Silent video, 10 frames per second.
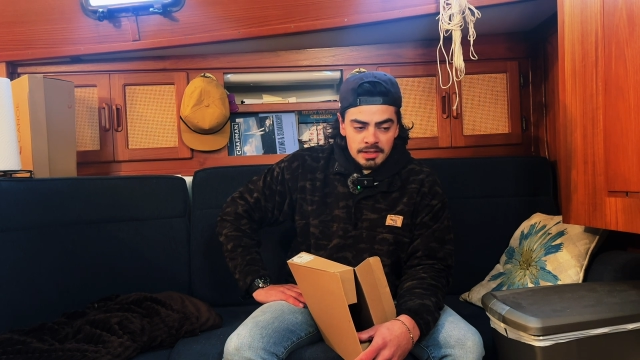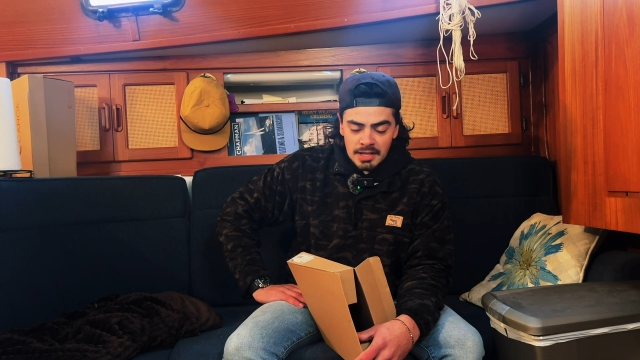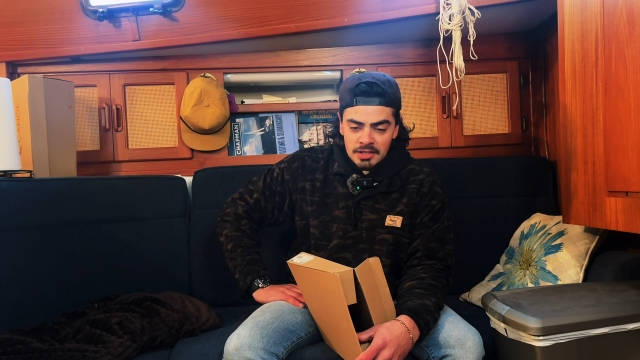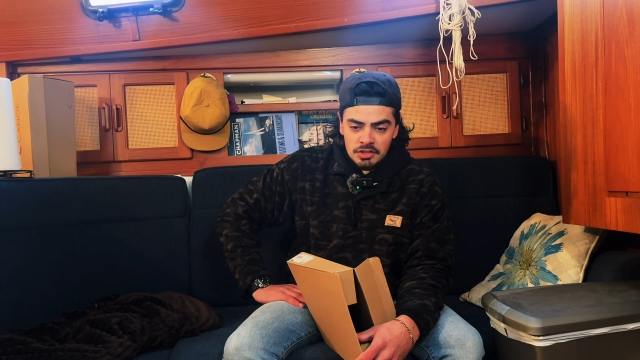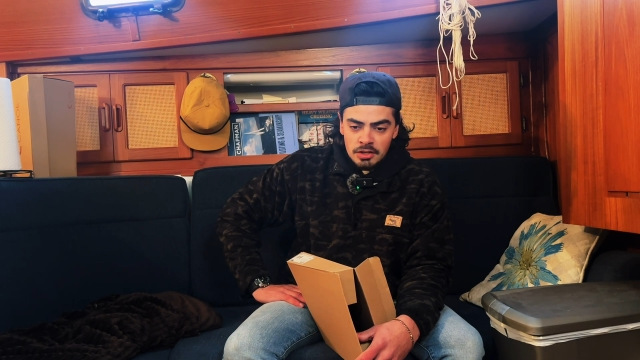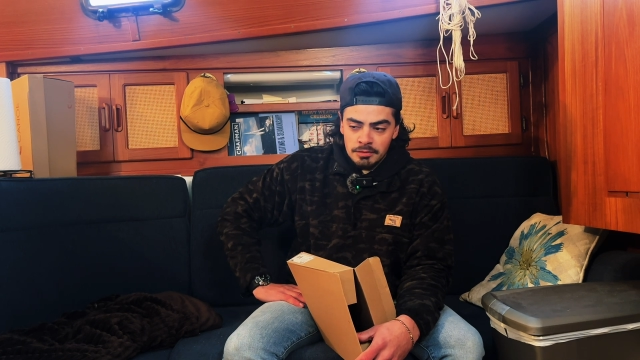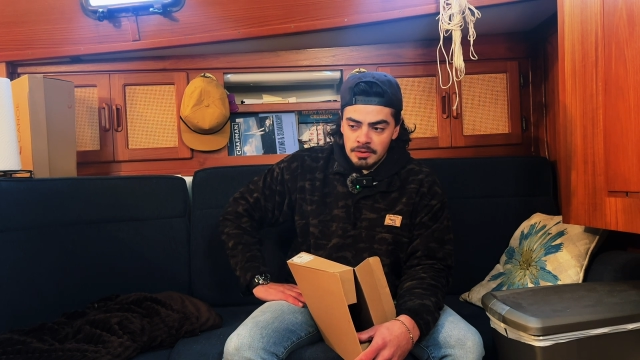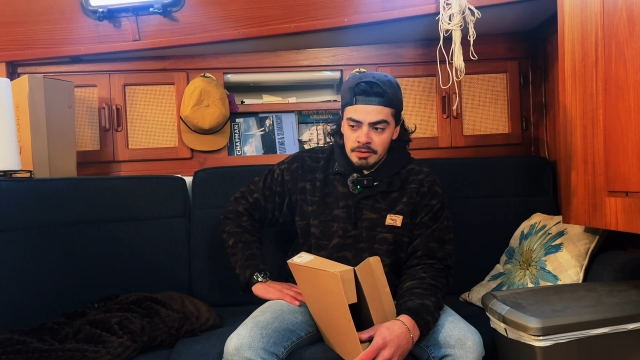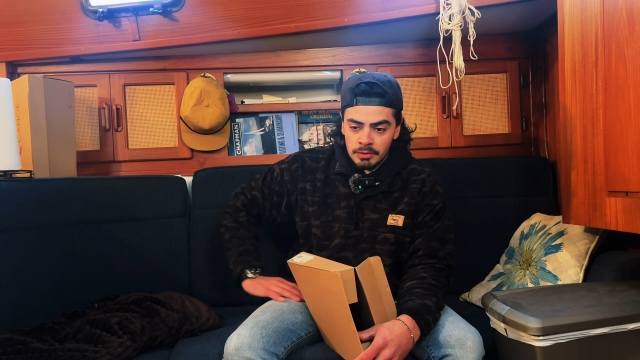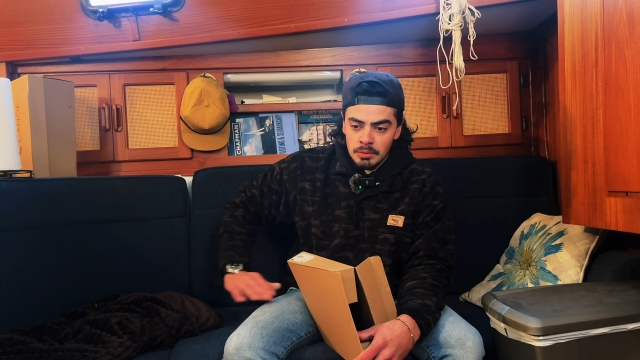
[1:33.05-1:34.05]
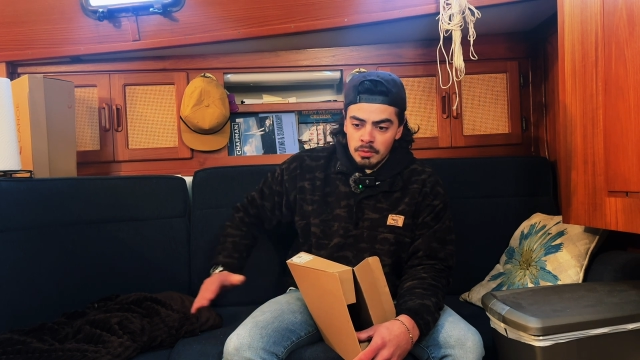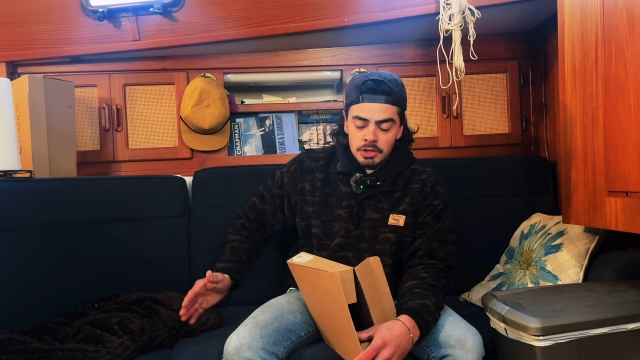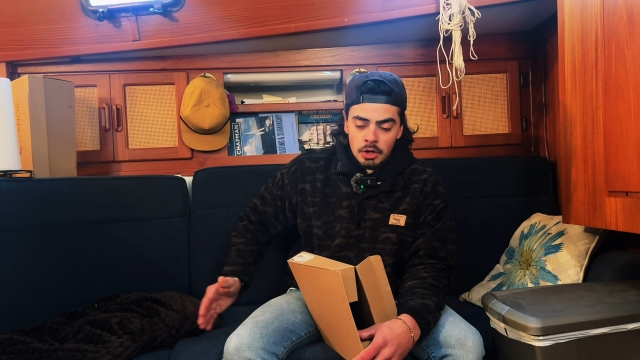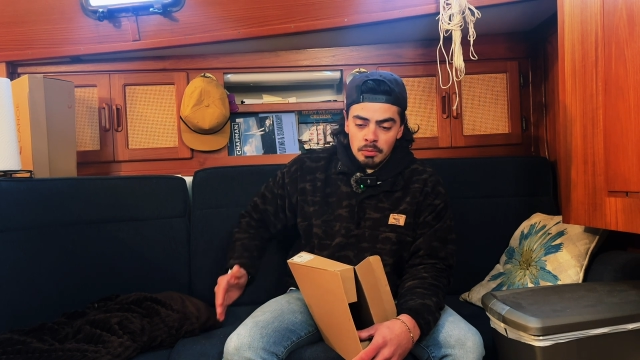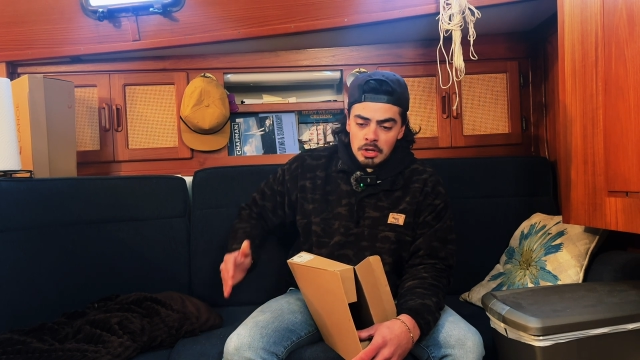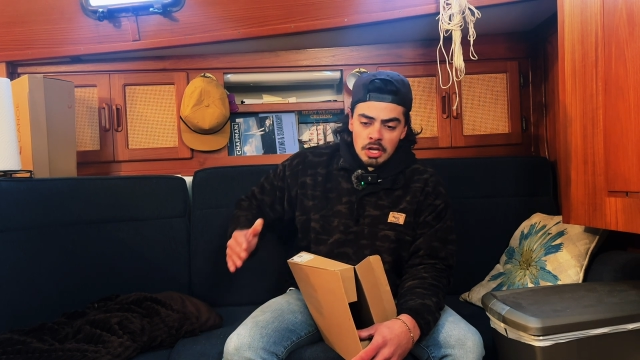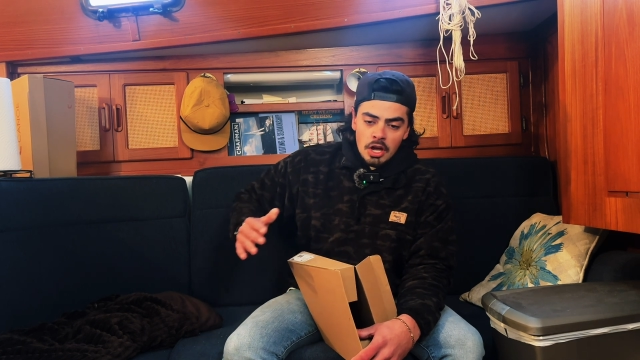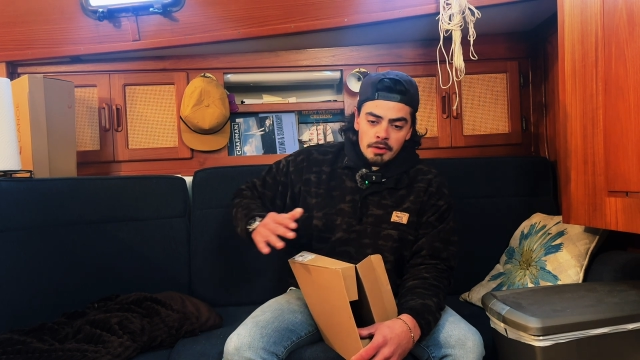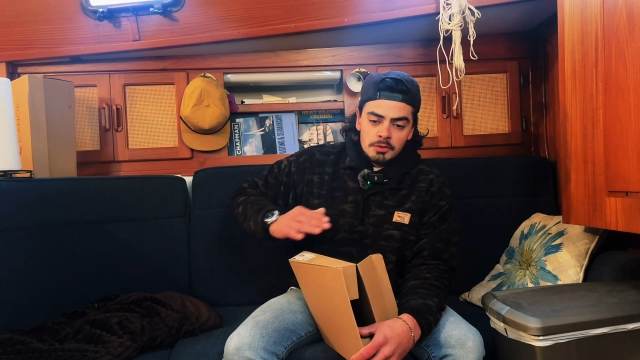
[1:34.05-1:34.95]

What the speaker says: intention of of